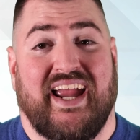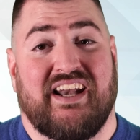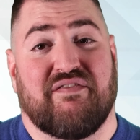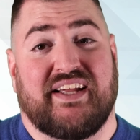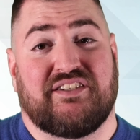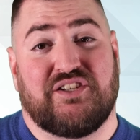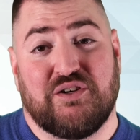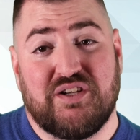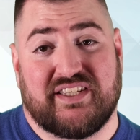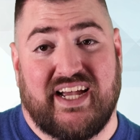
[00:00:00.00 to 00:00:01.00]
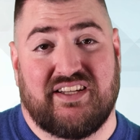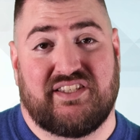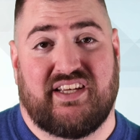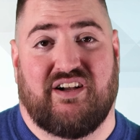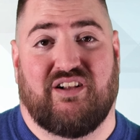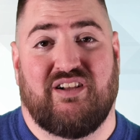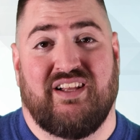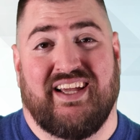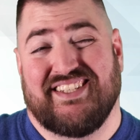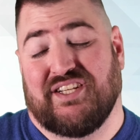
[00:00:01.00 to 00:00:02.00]
And if I do decide to
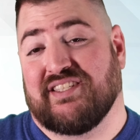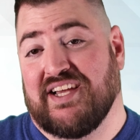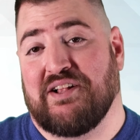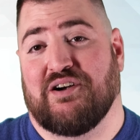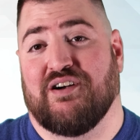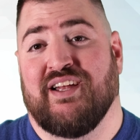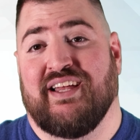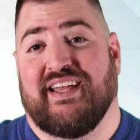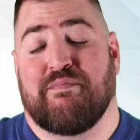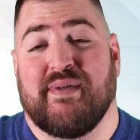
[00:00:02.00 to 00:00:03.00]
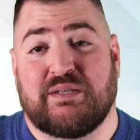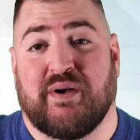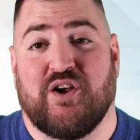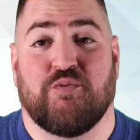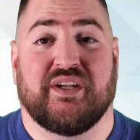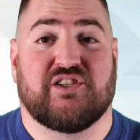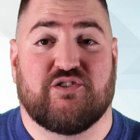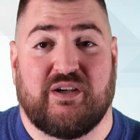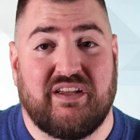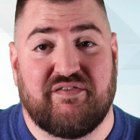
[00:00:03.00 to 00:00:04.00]
sell, as a seller, it makes my home
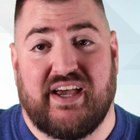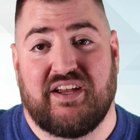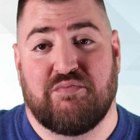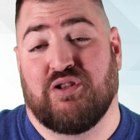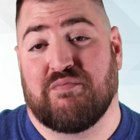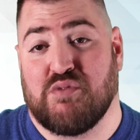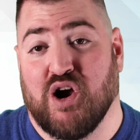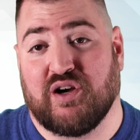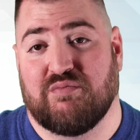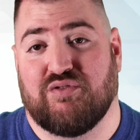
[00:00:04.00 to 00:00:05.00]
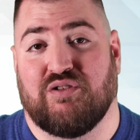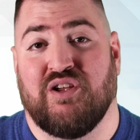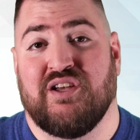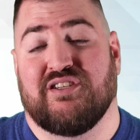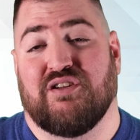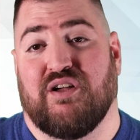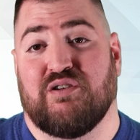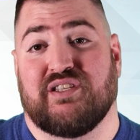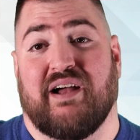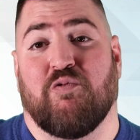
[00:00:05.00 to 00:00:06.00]
extremely valuable and marketable to
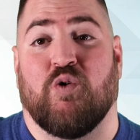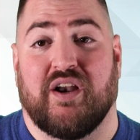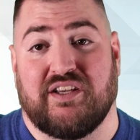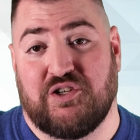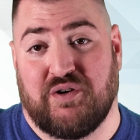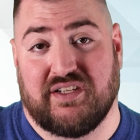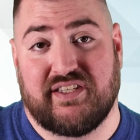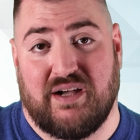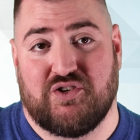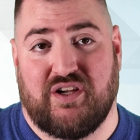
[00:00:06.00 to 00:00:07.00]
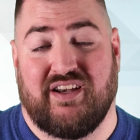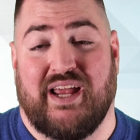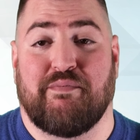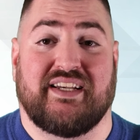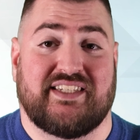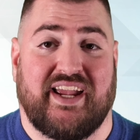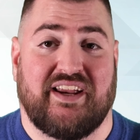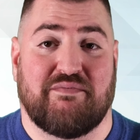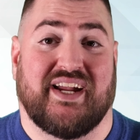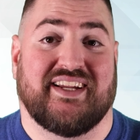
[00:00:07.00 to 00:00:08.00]
those that want to do an assumption and
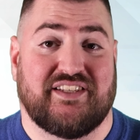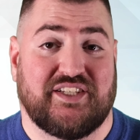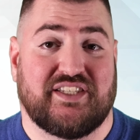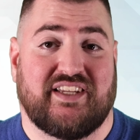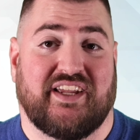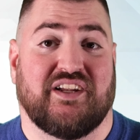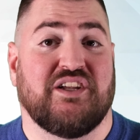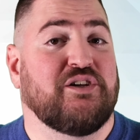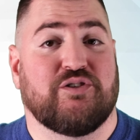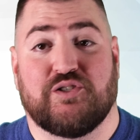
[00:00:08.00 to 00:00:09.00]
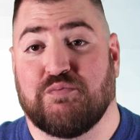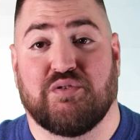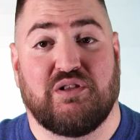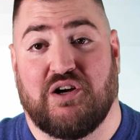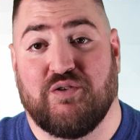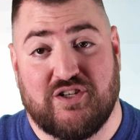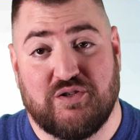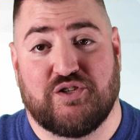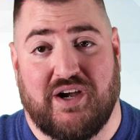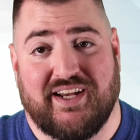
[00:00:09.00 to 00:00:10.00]
maintain my existing super low
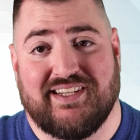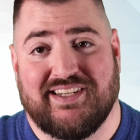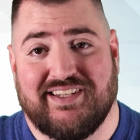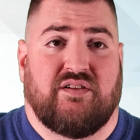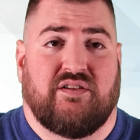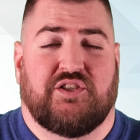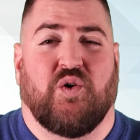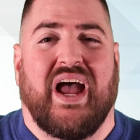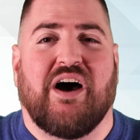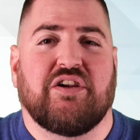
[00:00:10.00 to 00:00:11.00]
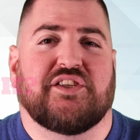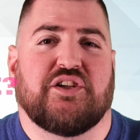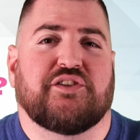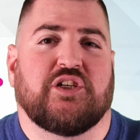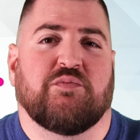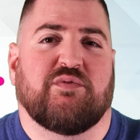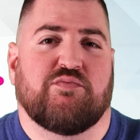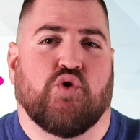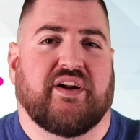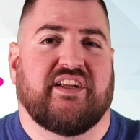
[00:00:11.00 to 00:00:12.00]
interest rate. So how does an
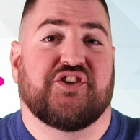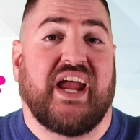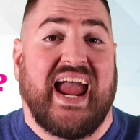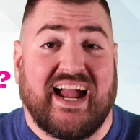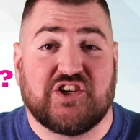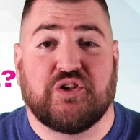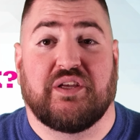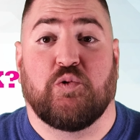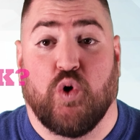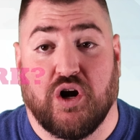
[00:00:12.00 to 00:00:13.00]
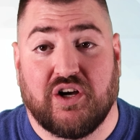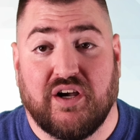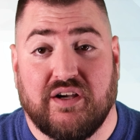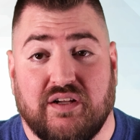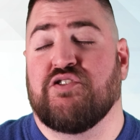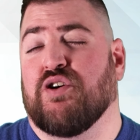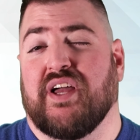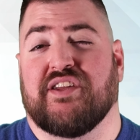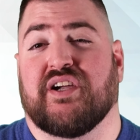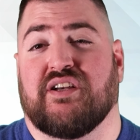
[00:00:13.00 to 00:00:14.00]
assumable mortgage actually work? You know
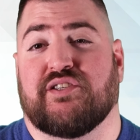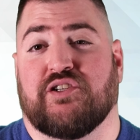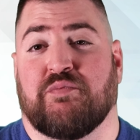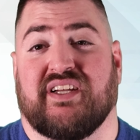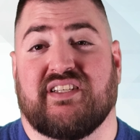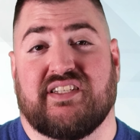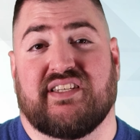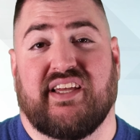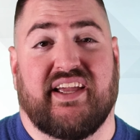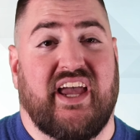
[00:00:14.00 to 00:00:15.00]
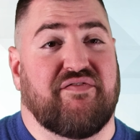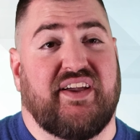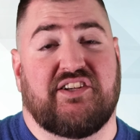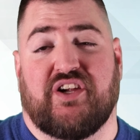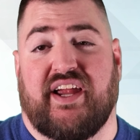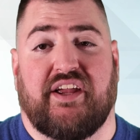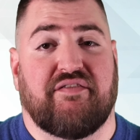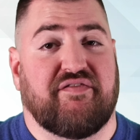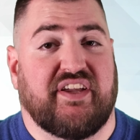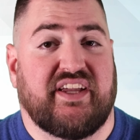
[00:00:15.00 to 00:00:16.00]
that you can assume an existing
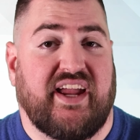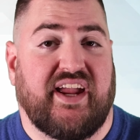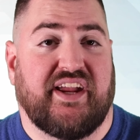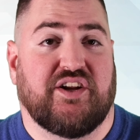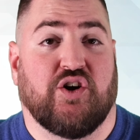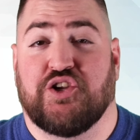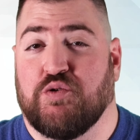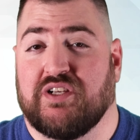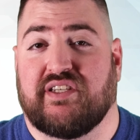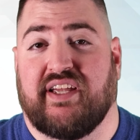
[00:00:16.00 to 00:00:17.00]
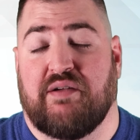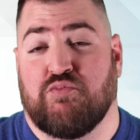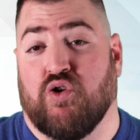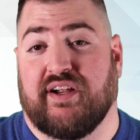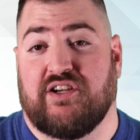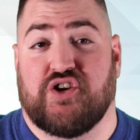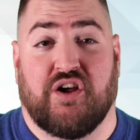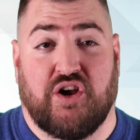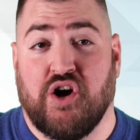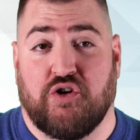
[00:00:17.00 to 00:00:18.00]
FHA, VA, or USDA mortgage
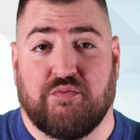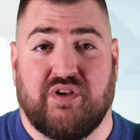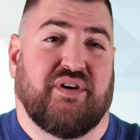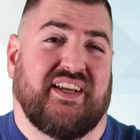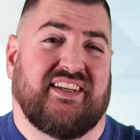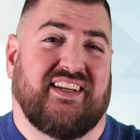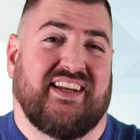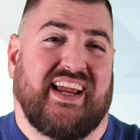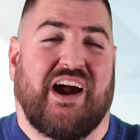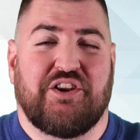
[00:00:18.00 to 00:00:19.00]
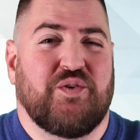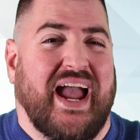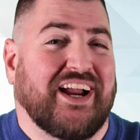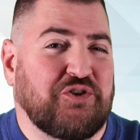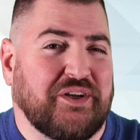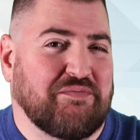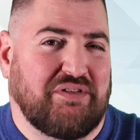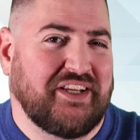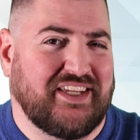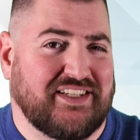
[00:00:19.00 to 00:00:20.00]
on a home, but how do you actually
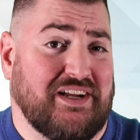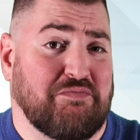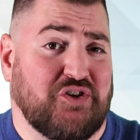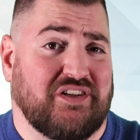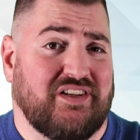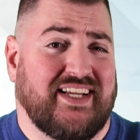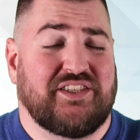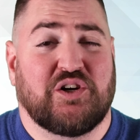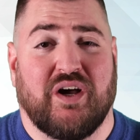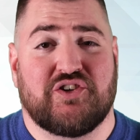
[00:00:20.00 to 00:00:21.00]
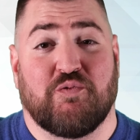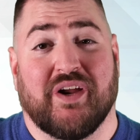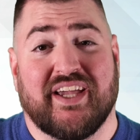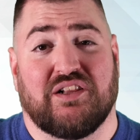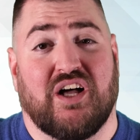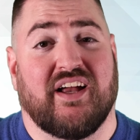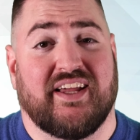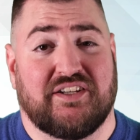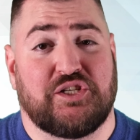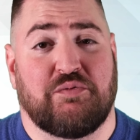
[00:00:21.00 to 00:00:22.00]
complete the assumption? That's a question we get a
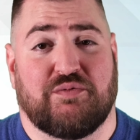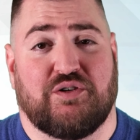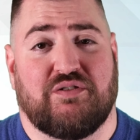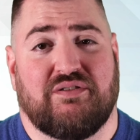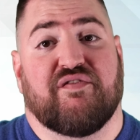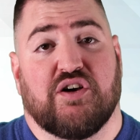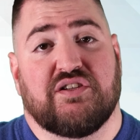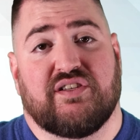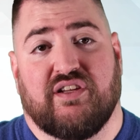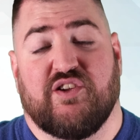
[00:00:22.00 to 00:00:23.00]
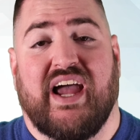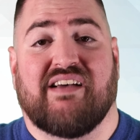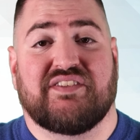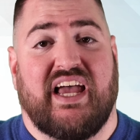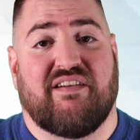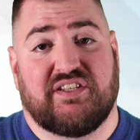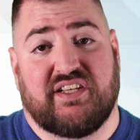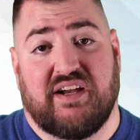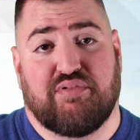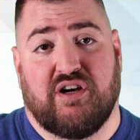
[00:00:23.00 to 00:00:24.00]
lot at Assumable. First, you have to have a
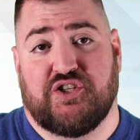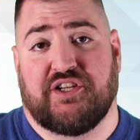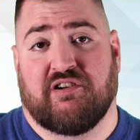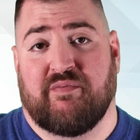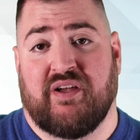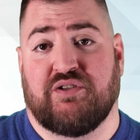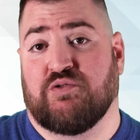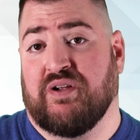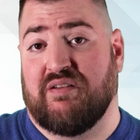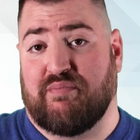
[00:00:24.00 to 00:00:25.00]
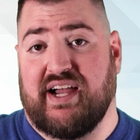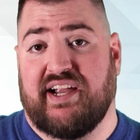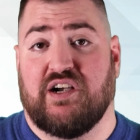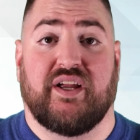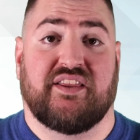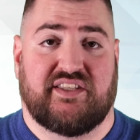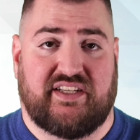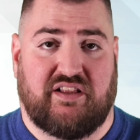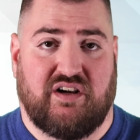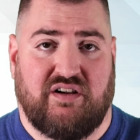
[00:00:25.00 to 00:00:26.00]
signed purchase agreement between the buyer and the
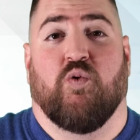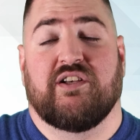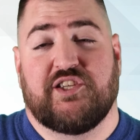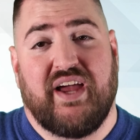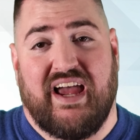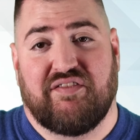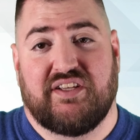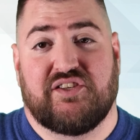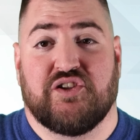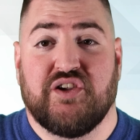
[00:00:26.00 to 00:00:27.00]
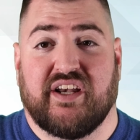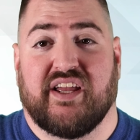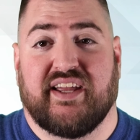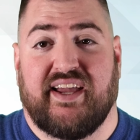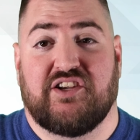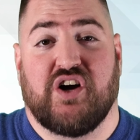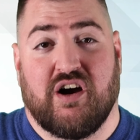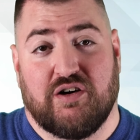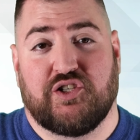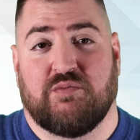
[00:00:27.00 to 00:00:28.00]
seller. Once you have this, you can engage
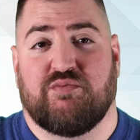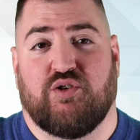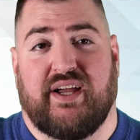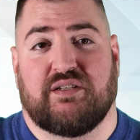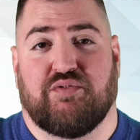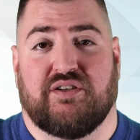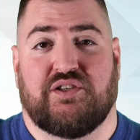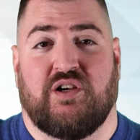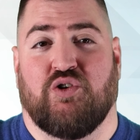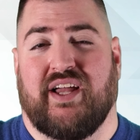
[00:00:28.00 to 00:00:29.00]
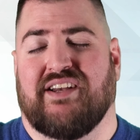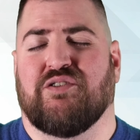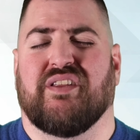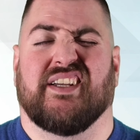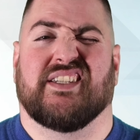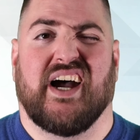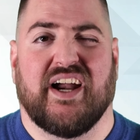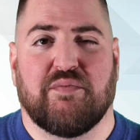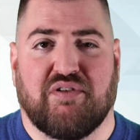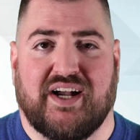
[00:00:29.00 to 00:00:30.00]
our Assumable experts who will handle the
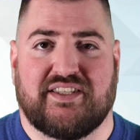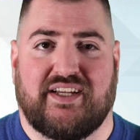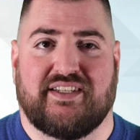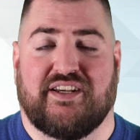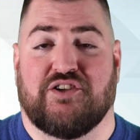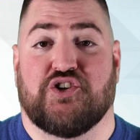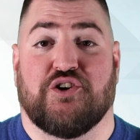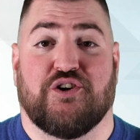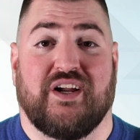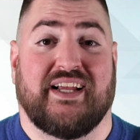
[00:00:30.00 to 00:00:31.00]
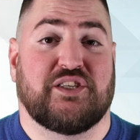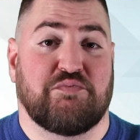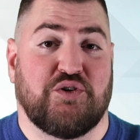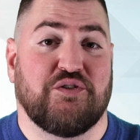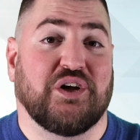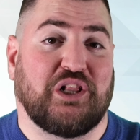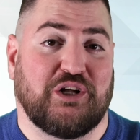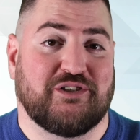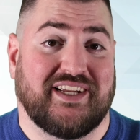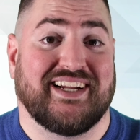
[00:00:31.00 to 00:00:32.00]
entire process and ensure as smooth a
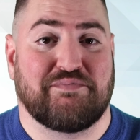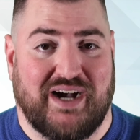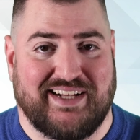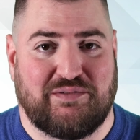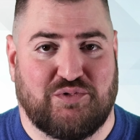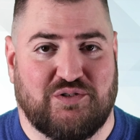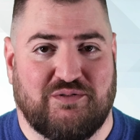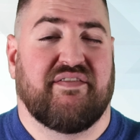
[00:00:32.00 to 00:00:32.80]
closing as possible.